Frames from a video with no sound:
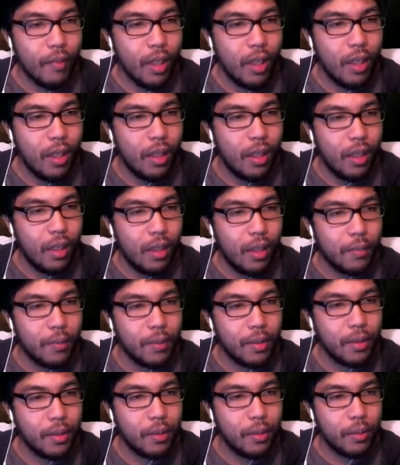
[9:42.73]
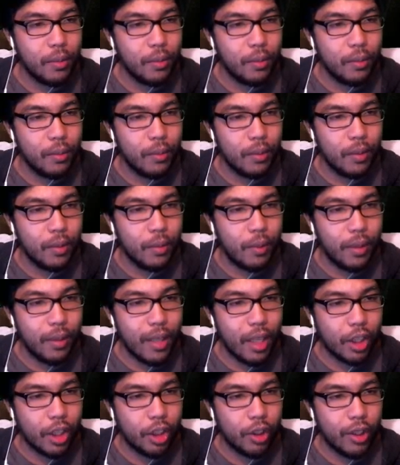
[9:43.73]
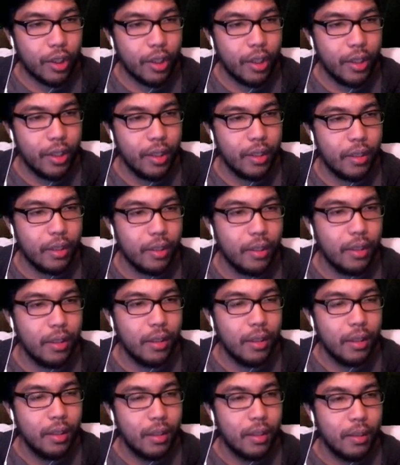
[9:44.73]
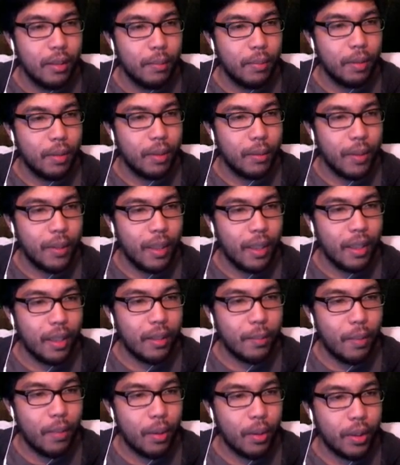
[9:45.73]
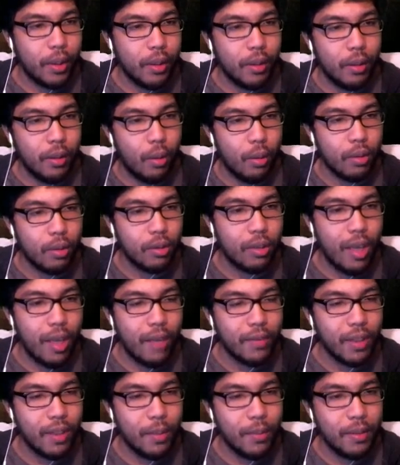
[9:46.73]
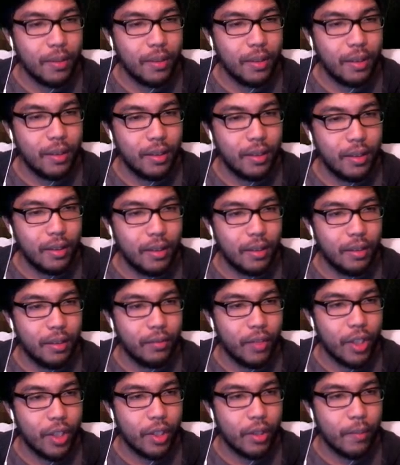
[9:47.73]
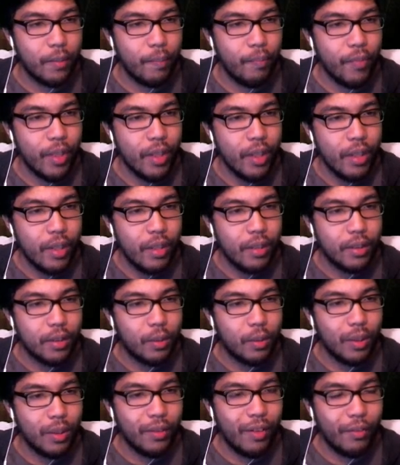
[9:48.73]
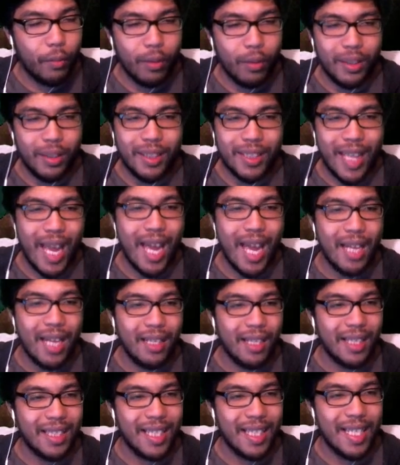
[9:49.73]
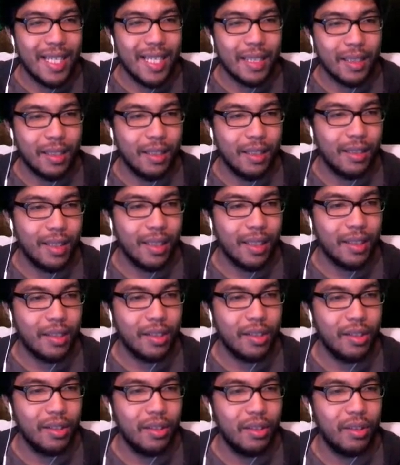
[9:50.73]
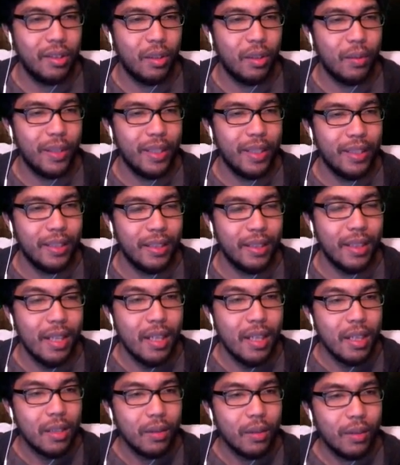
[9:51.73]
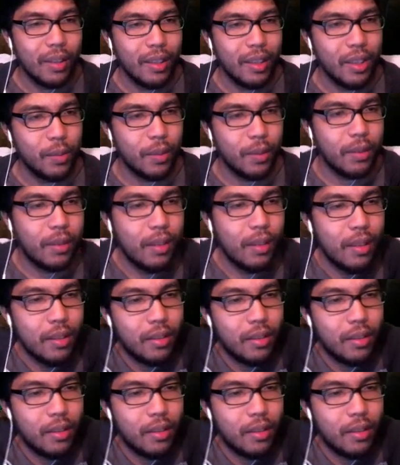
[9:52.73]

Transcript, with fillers: Um, so what do I actually need? Bloodbath, potion, horde staff, summons the invasion. 25 wood and 10, that's it. That is so easy. Look at this one.